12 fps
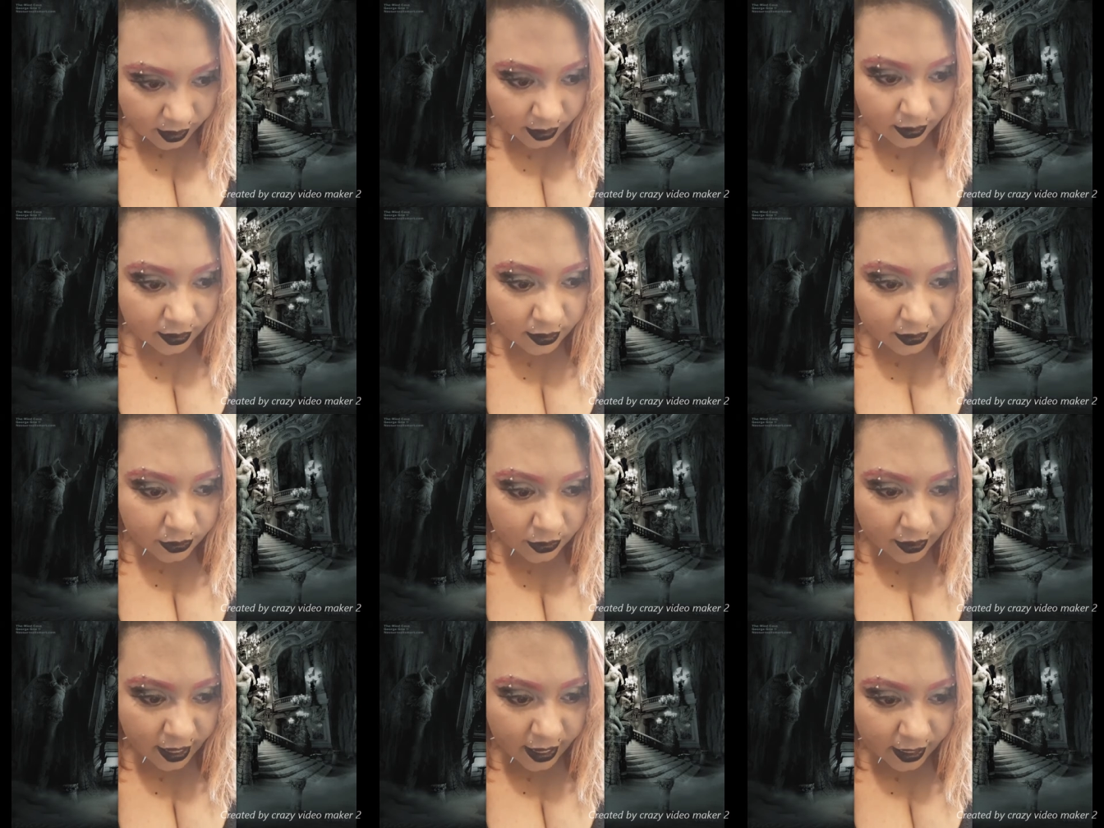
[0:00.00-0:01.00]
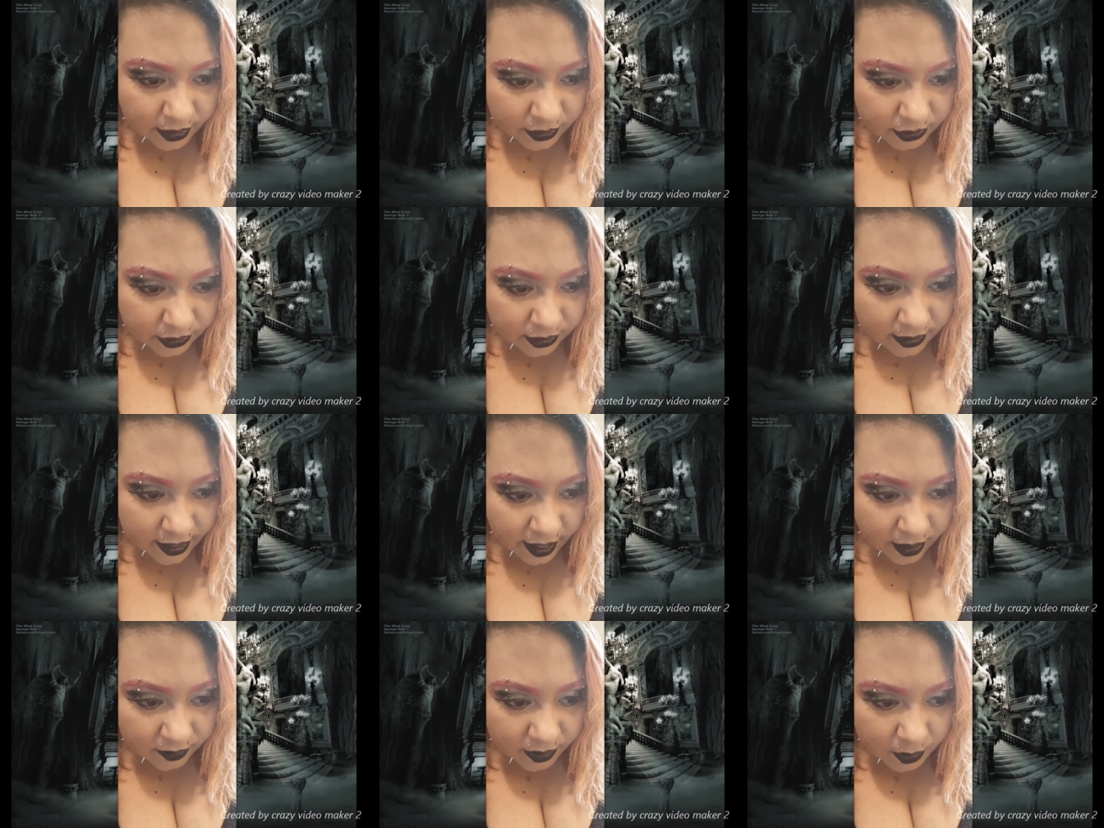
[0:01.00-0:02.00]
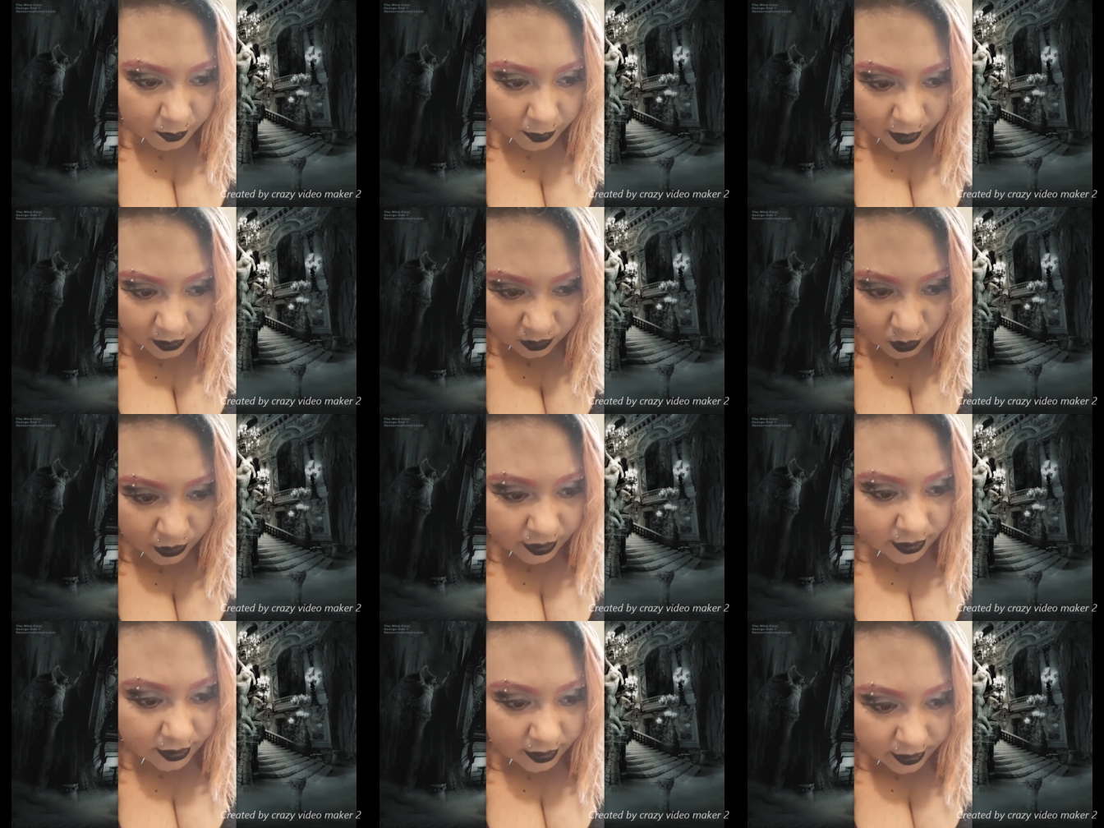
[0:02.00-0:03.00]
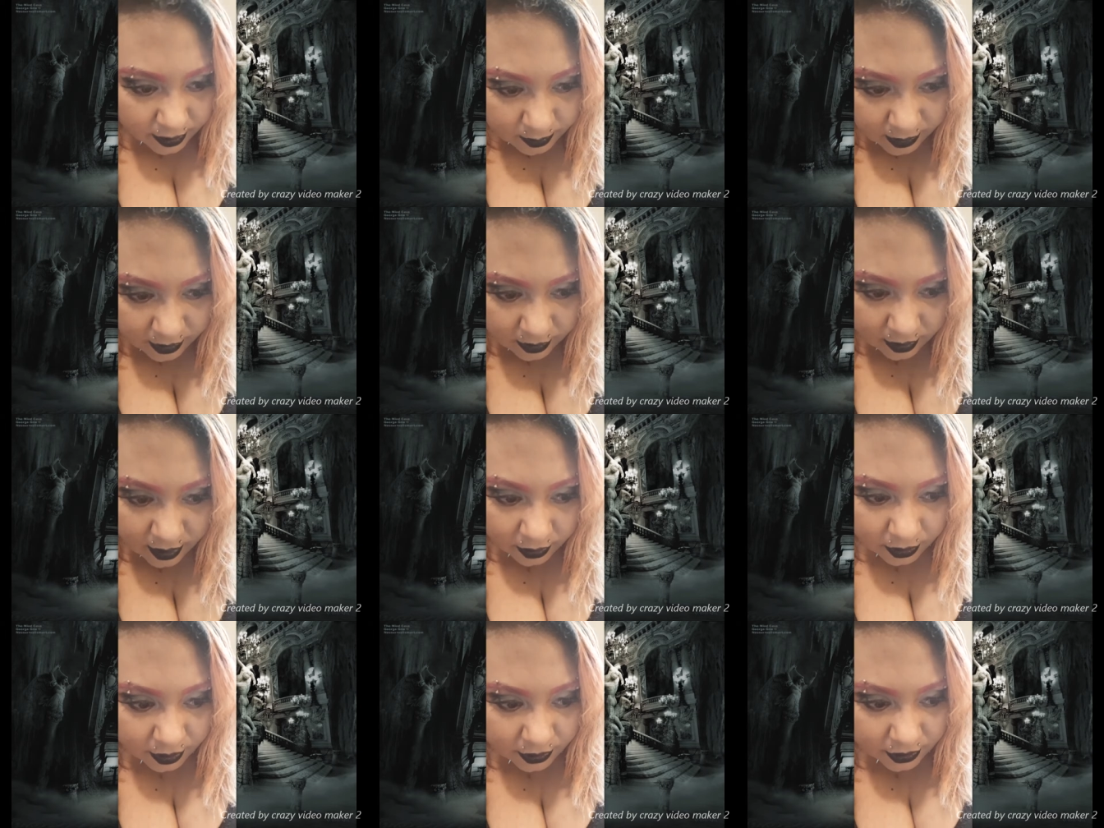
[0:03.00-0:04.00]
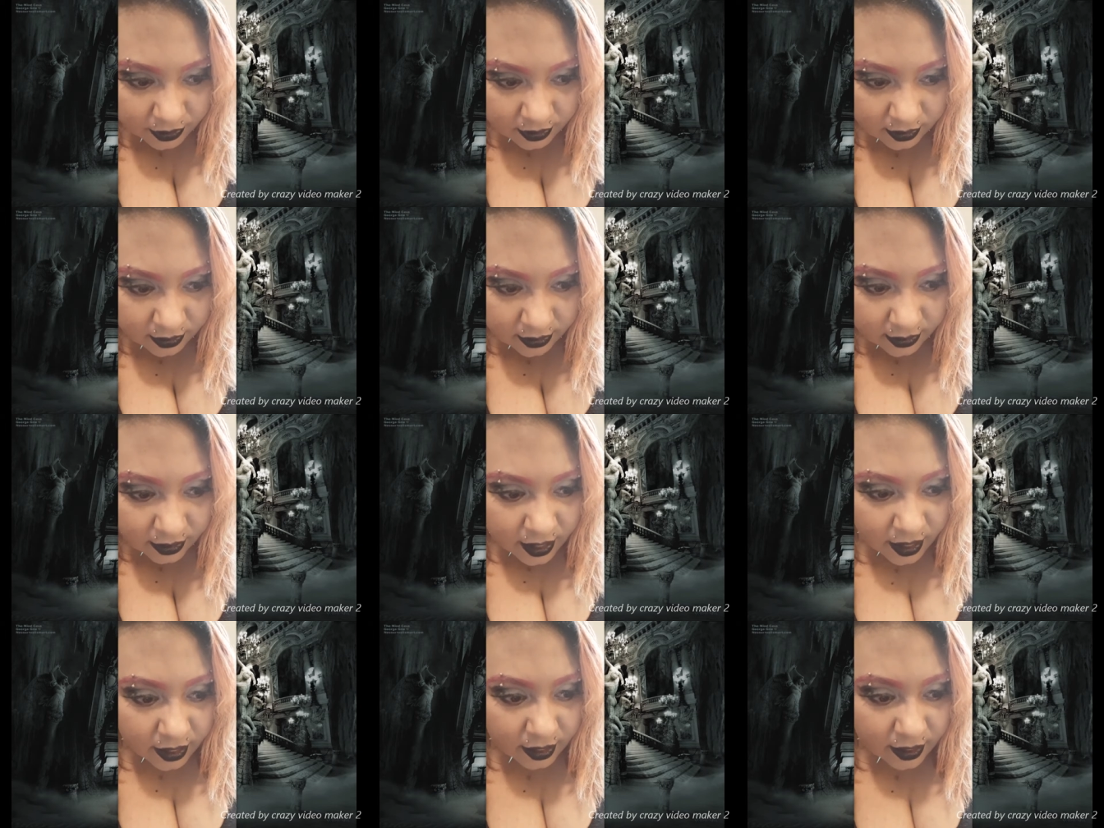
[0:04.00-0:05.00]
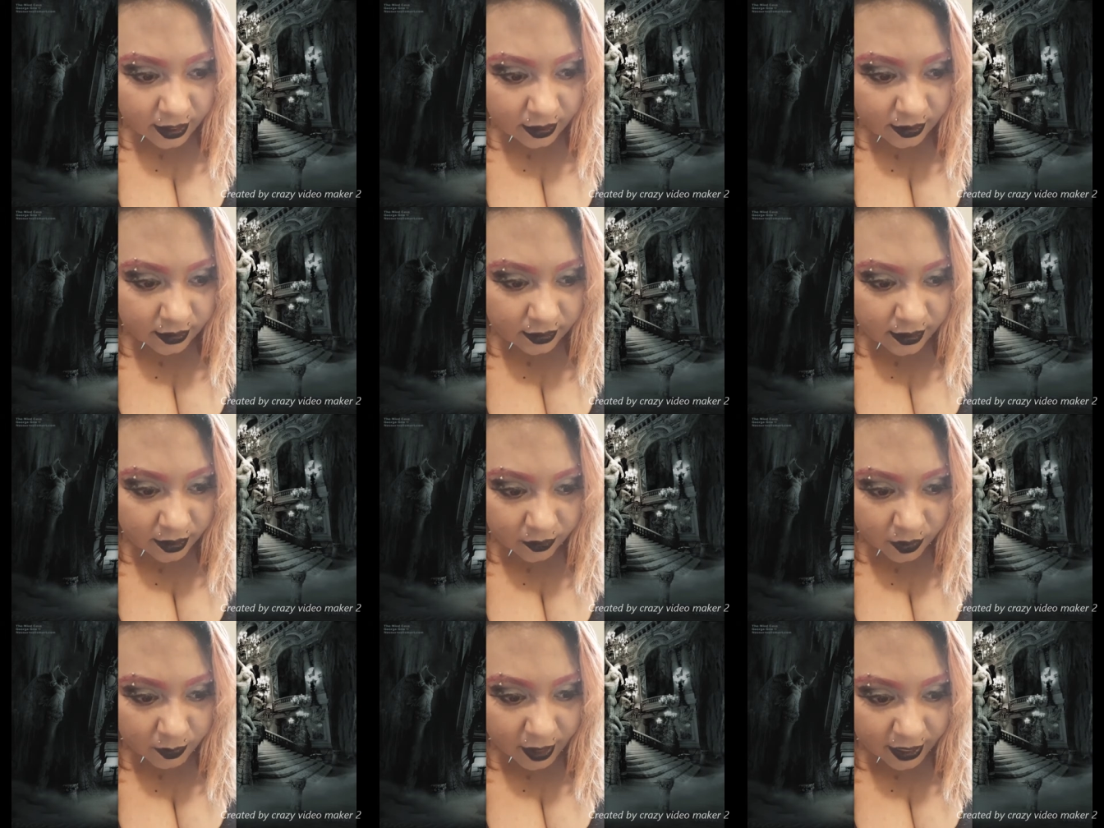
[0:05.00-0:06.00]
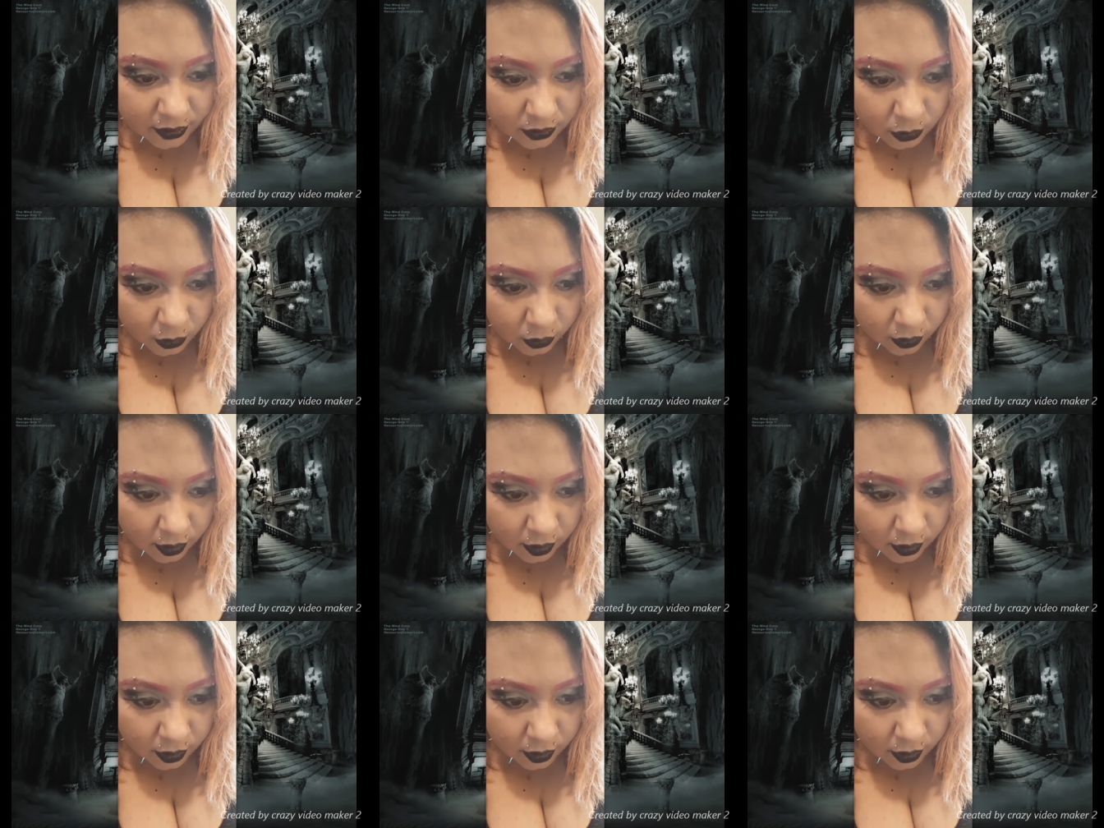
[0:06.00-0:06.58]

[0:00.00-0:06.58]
Neither the angels in the heaven above nor the demons down under the sea can dissever my soul